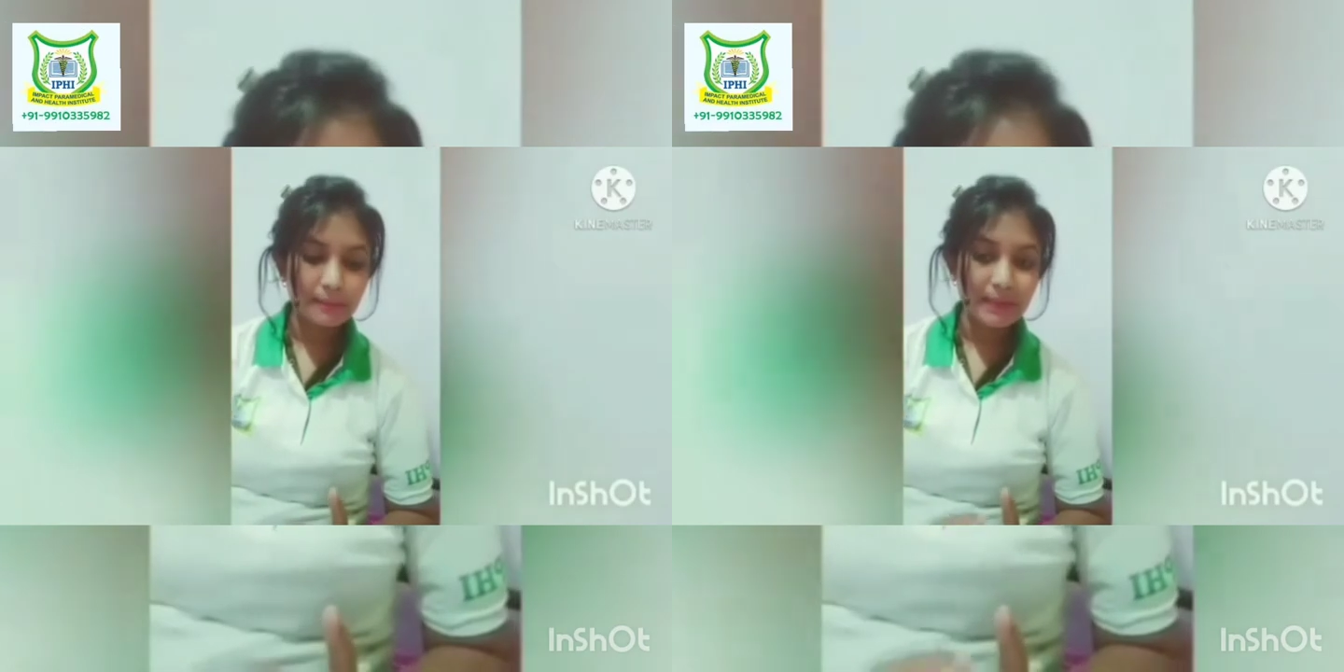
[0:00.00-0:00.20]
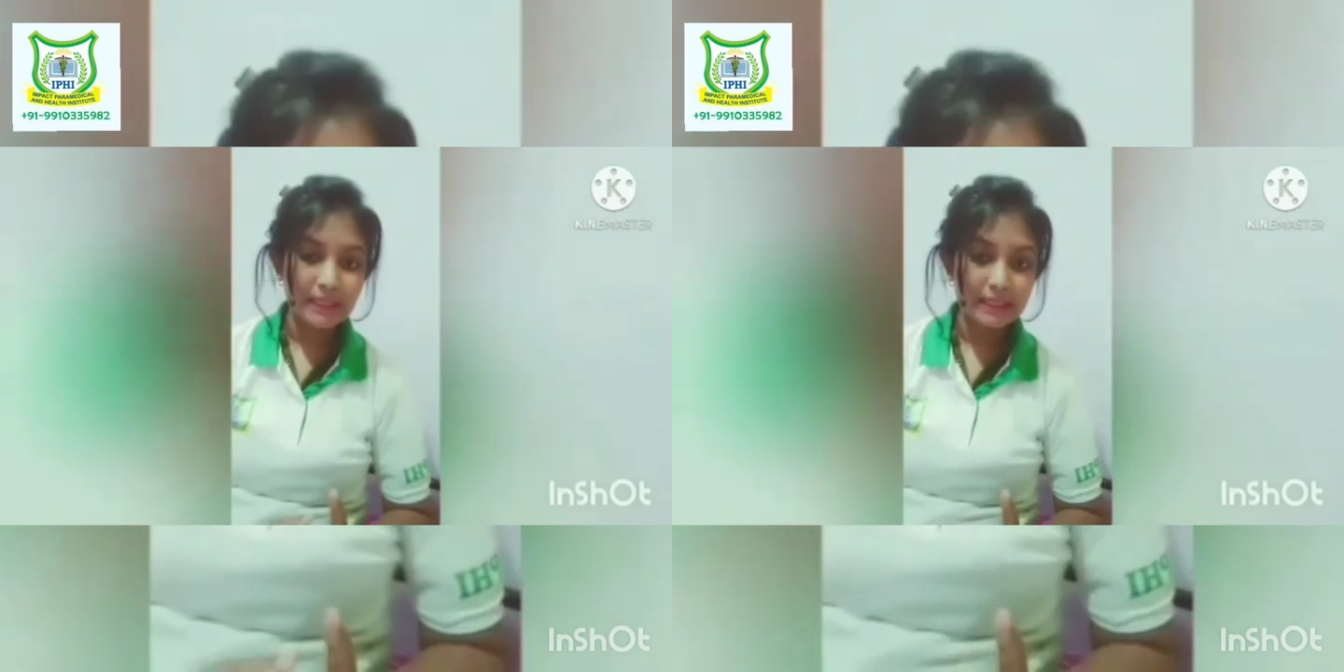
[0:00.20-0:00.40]

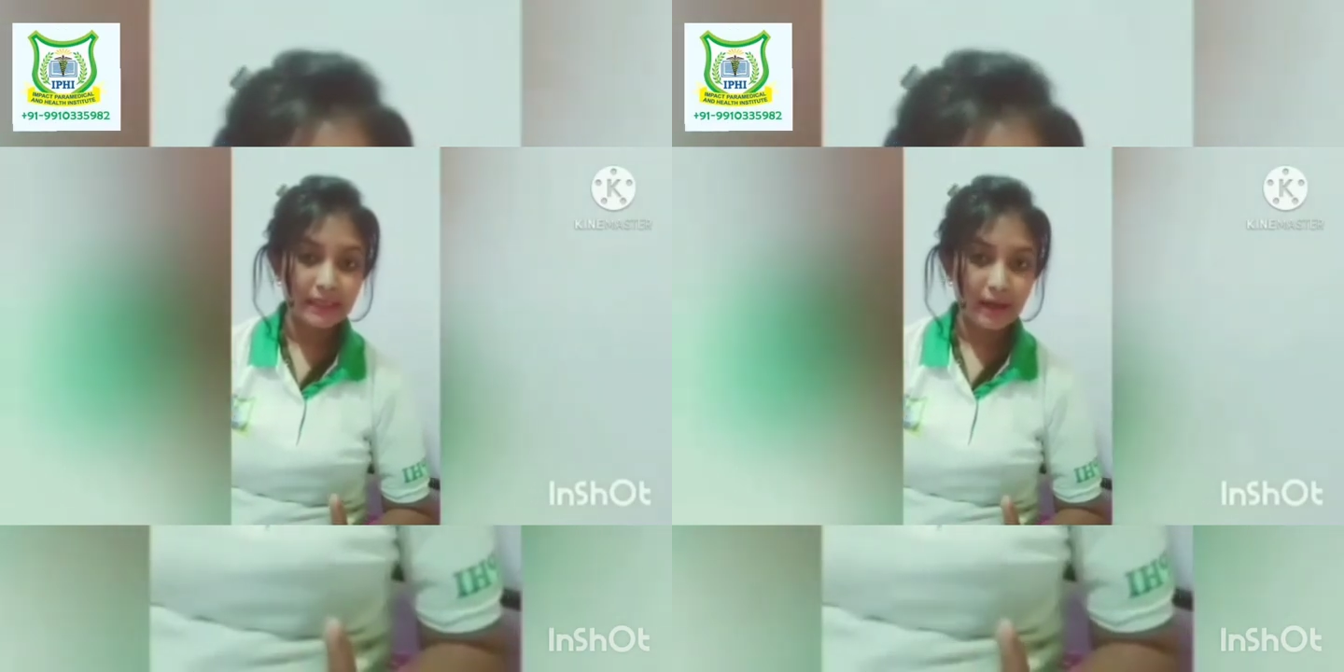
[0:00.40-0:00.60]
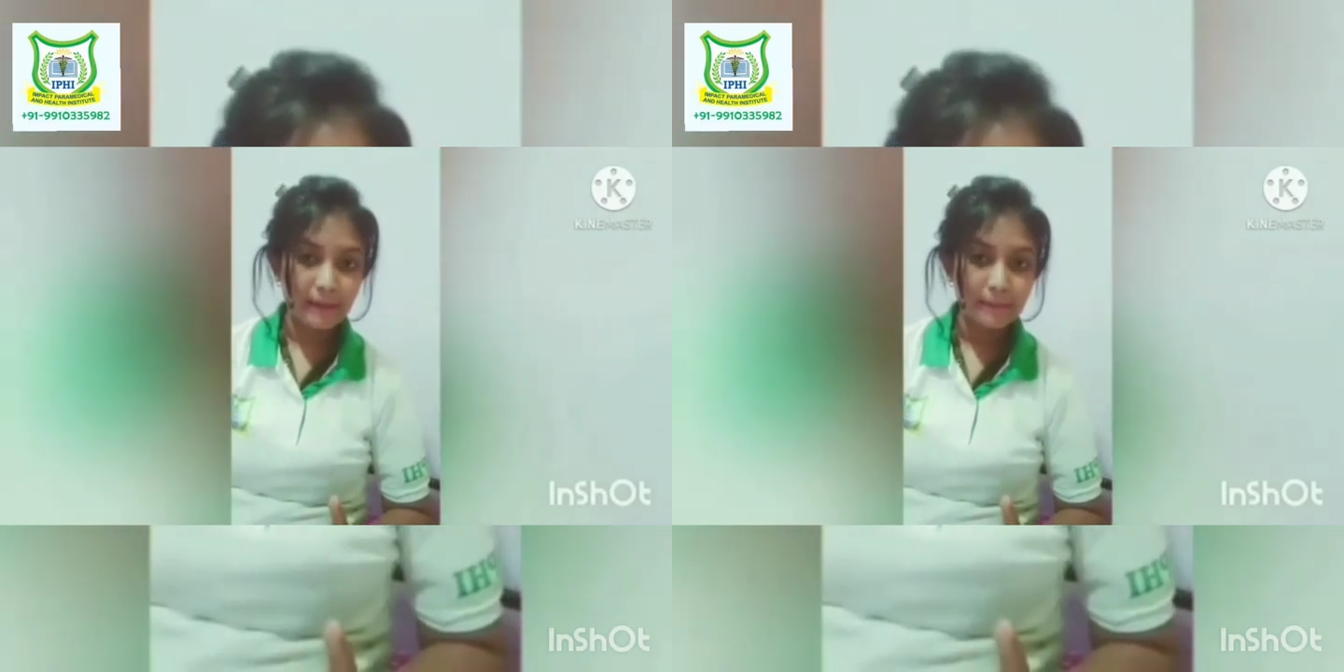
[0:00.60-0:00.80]

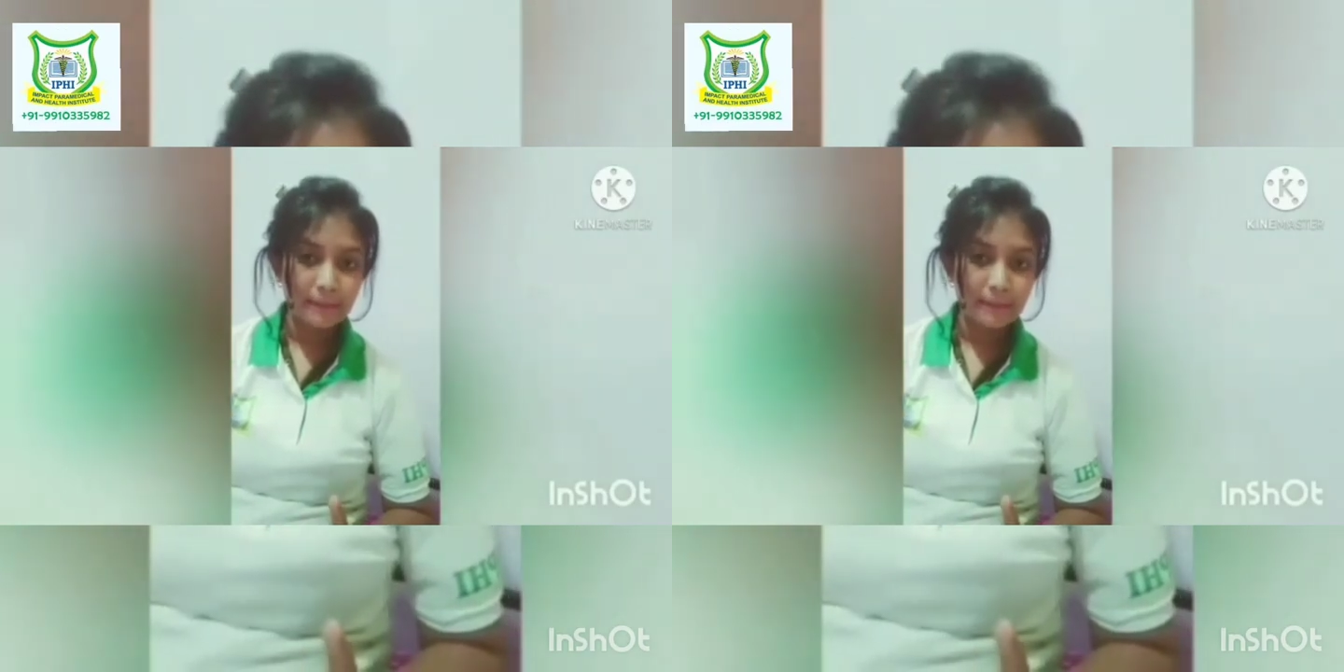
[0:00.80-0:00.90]
media